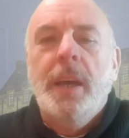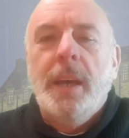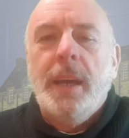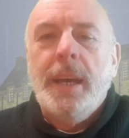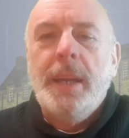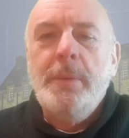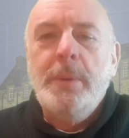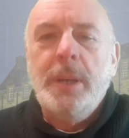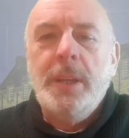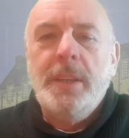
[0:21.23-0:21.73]

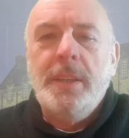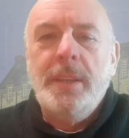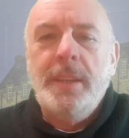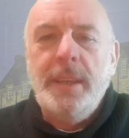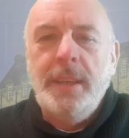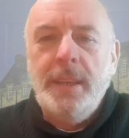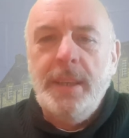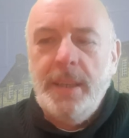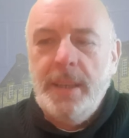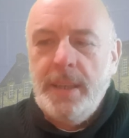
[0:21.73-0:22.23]
Anyway,
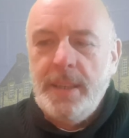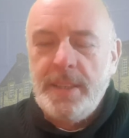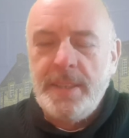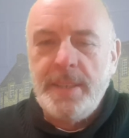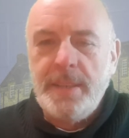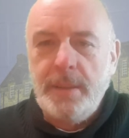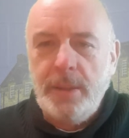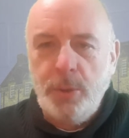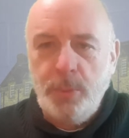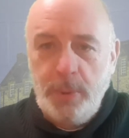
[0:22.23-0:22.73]
today
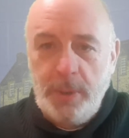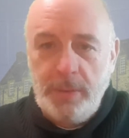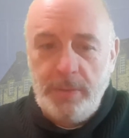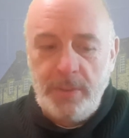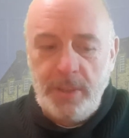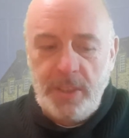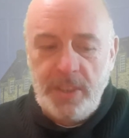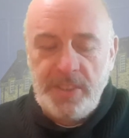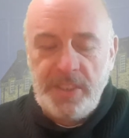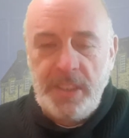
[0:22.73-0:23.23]
is a little bit
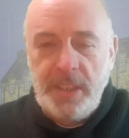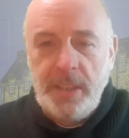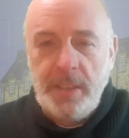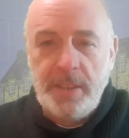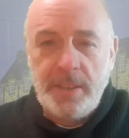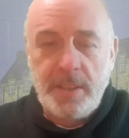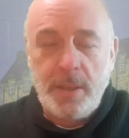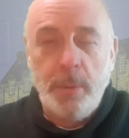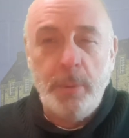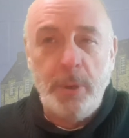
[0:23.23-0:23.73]
different. Let's say
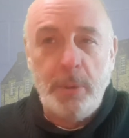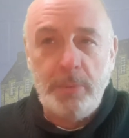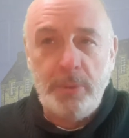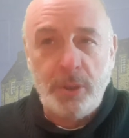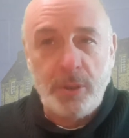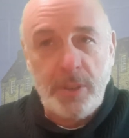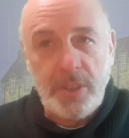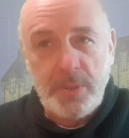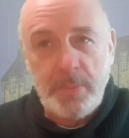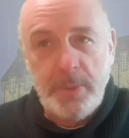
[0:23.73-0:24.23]
it's coming up to
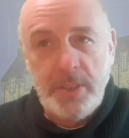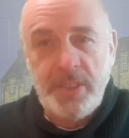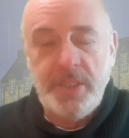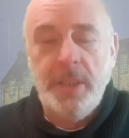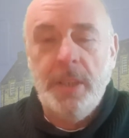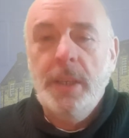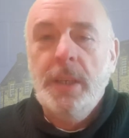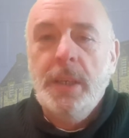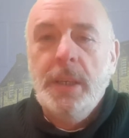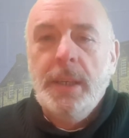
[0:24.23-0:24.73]
Christmas
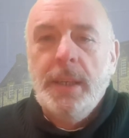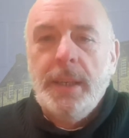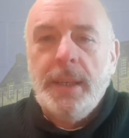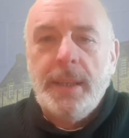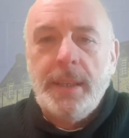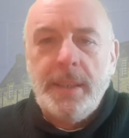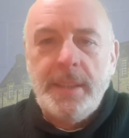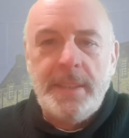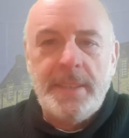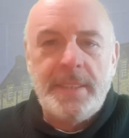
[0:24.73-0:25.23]

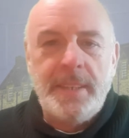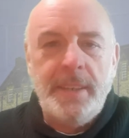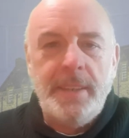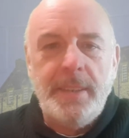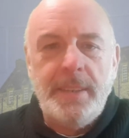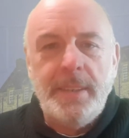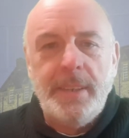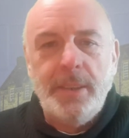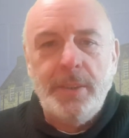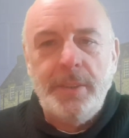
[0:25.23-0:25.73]
and I
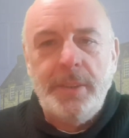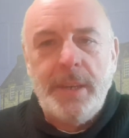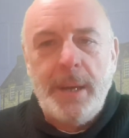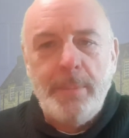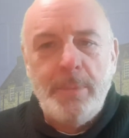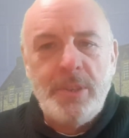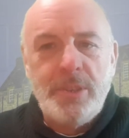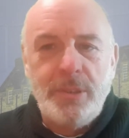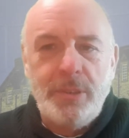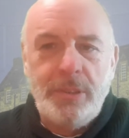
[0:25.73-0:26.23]
decided to get onto
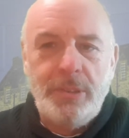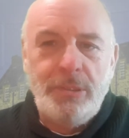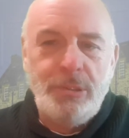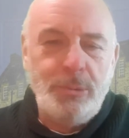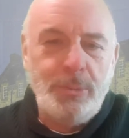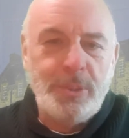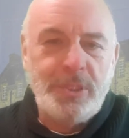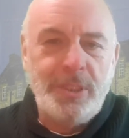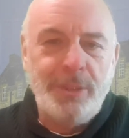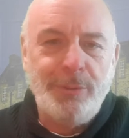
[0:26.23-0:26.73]
Amazon and do
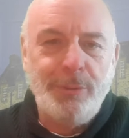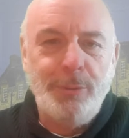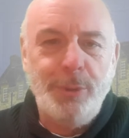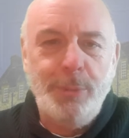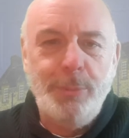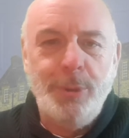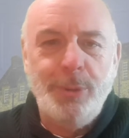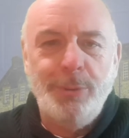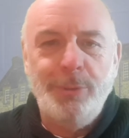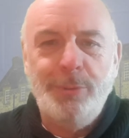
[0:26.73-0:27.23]
myself a wee
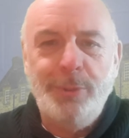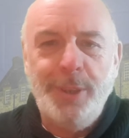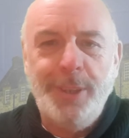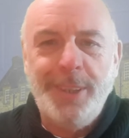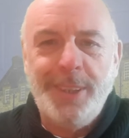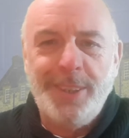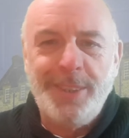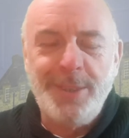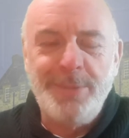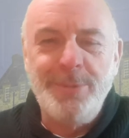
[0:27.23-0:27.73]
bit of
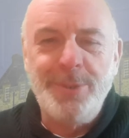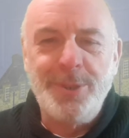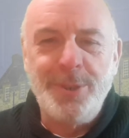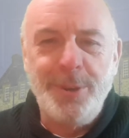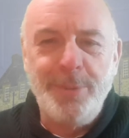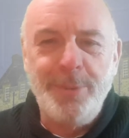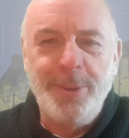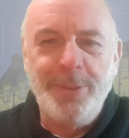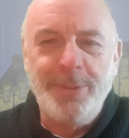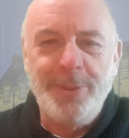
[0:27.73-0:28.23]
Christmas
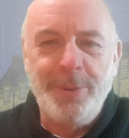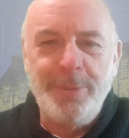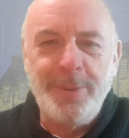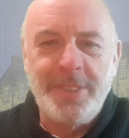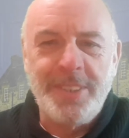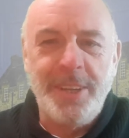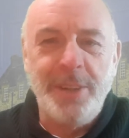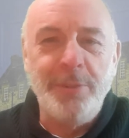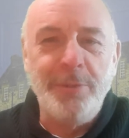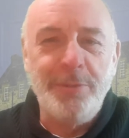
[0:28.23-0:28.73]
shopping for
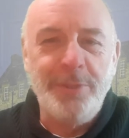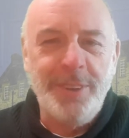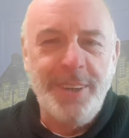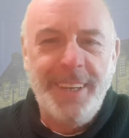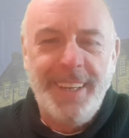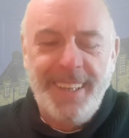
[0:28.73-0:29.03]
myself.